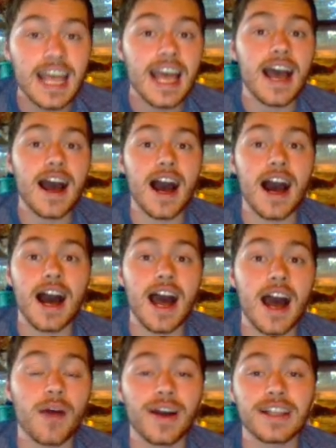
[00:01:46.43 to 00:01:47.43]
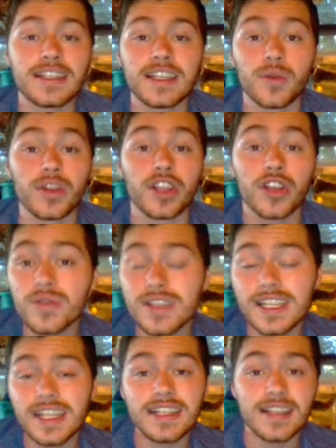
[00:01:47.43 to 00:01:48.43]
how I deal with used
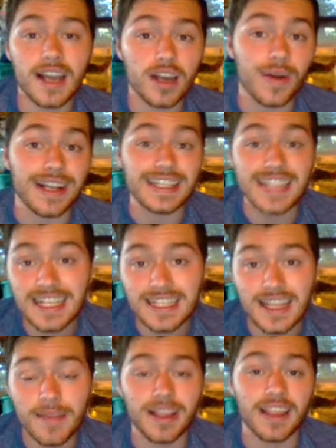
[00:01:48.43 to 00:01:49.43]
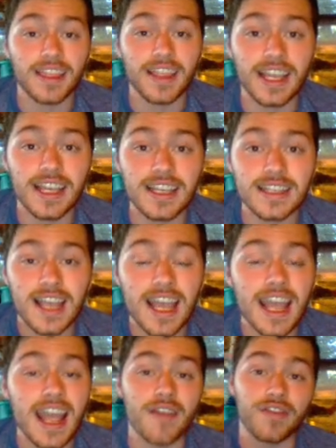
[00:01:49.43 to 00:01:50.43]
CDs, how do I test them, and the thing is,
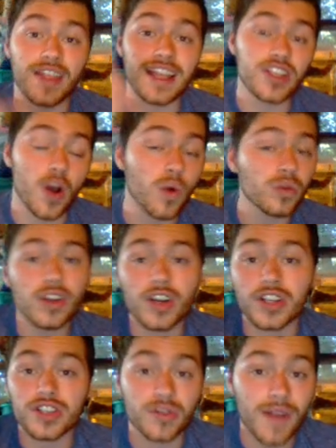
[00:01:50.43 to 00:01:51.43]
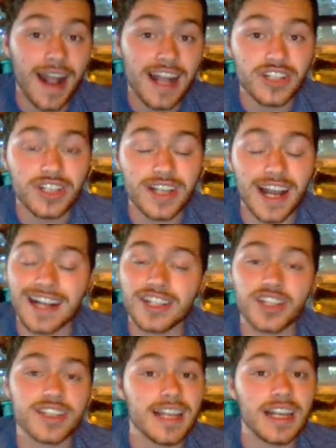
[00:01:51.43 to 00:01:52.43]
if they don't look scratched, I
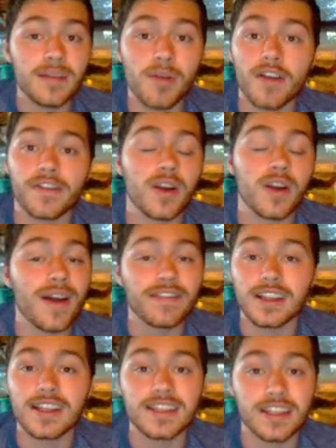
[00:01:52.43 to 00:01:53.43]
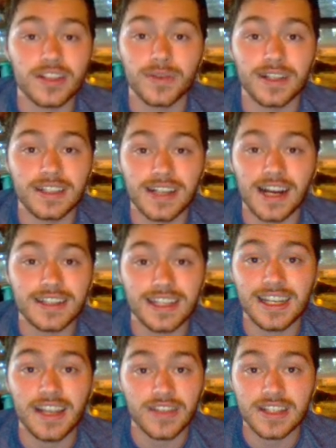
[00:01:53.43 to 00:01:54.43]
just send them off. You don't have to listen to an entire
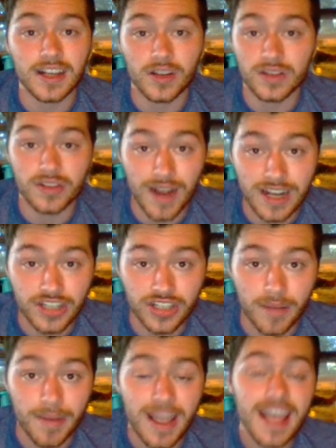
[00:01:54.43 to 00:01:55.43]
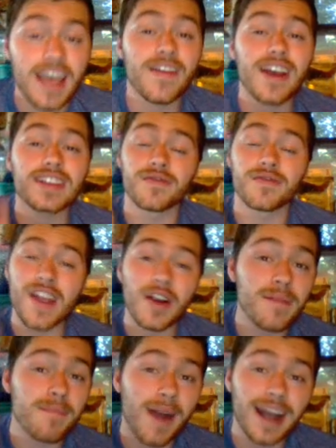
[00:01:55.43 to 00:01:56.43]
CD if it's not all scratched up. If it has
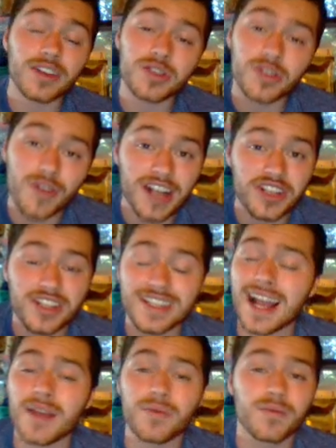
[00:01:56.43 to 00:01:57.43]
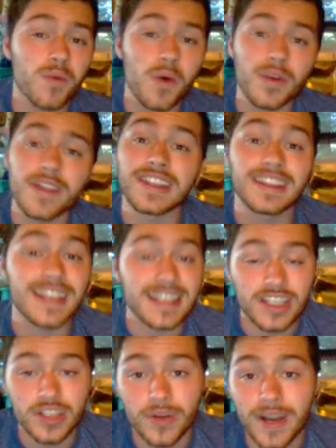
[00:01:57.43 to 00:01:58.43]
very minor scratches, I won't even
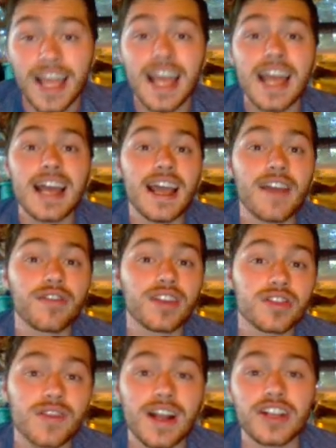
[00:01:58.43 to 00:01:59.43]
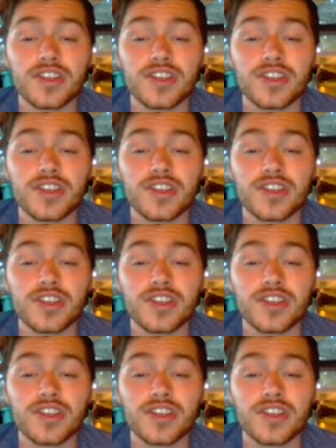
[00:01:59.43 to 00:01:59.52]
listen to it. If the scratches are